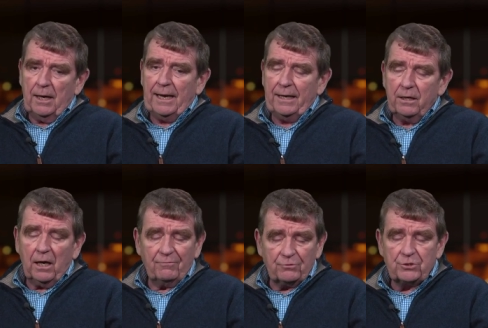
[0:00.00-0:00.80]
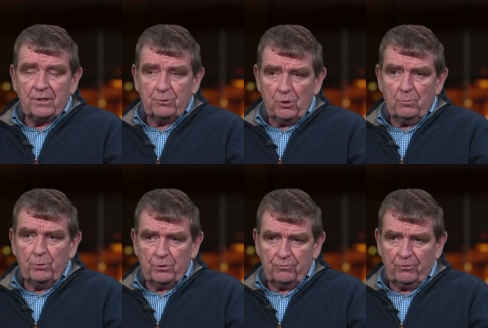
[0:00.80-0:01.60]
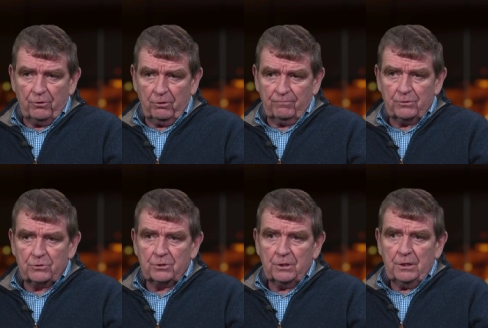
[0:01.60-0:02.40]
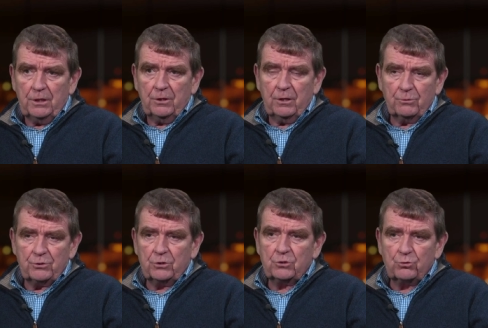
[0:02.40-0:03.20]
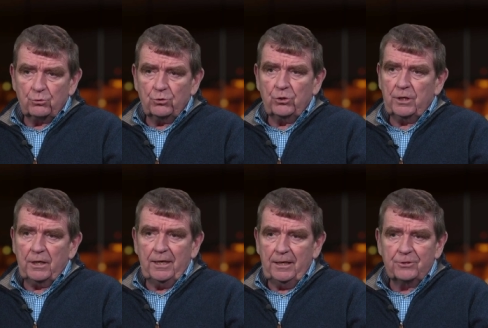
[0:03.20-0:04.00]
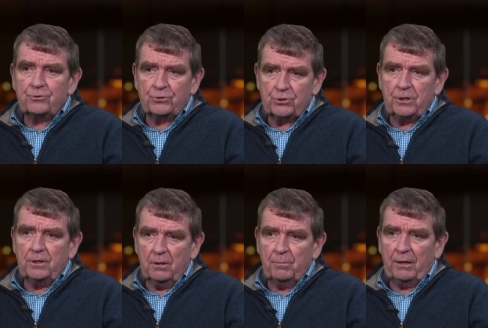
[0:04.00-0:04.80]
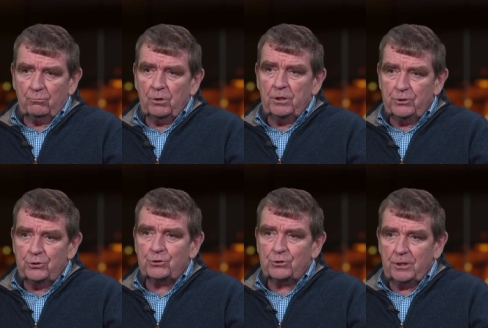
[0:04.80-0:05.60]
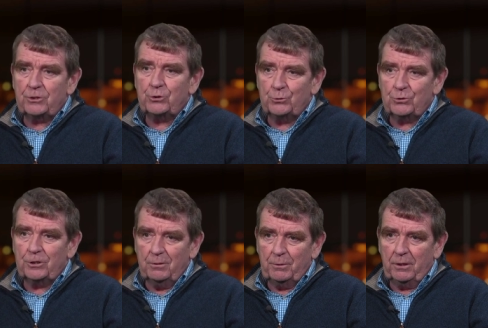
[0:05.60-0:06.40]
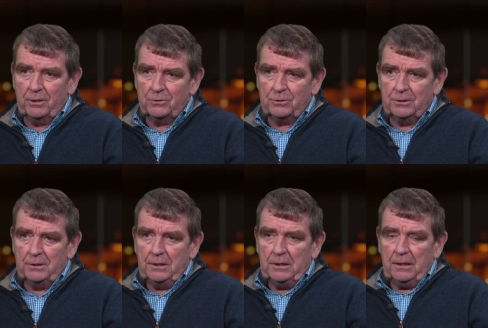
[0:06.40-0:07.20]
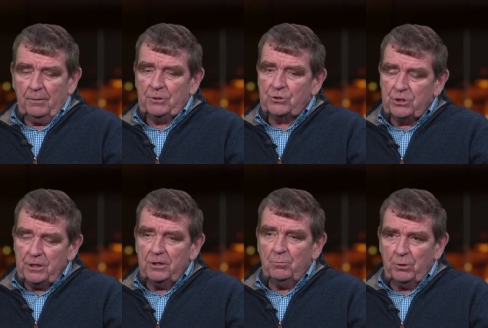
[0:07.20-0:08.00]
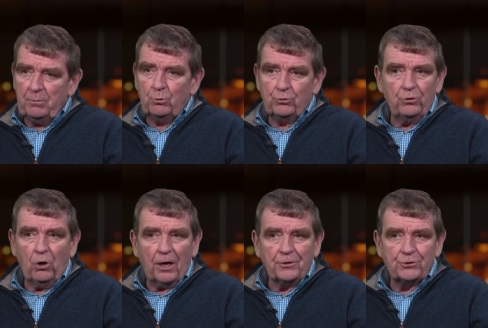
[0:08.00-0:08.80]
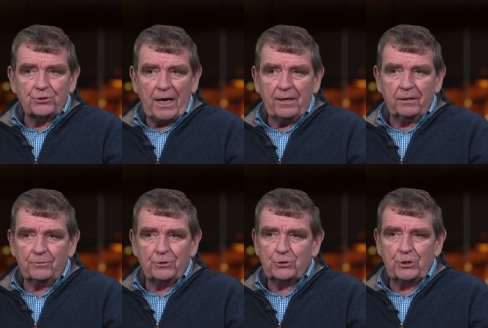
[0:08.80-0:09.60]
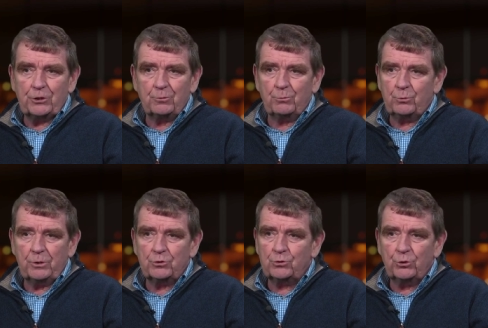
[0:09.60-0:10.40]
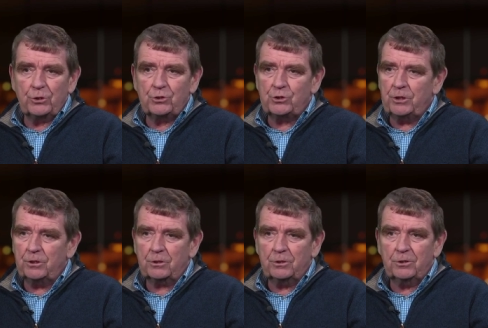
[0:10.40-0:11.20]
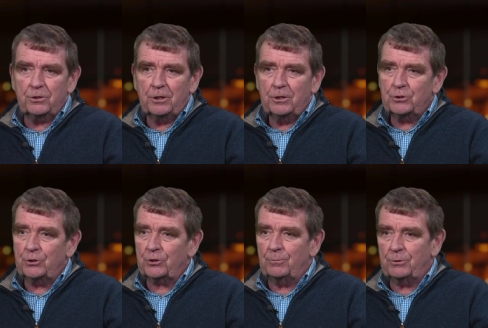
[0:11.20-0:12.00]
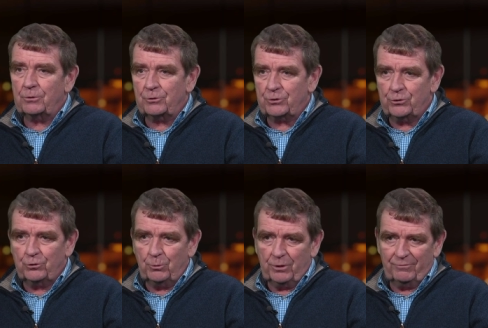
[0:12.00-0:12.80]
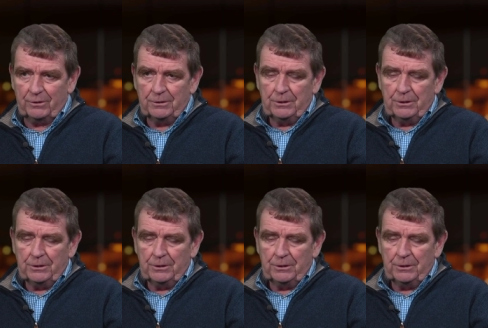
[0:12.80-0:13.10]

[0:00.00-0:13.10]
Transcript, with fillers: and I have to say within the British Foreign Office, there was an extraordinary illiteracy about religious issues in the Middle East. I mean, senior people not understanding the distinction between Sunni, Shia, Kurd, Turkoman, Christian, or whatever.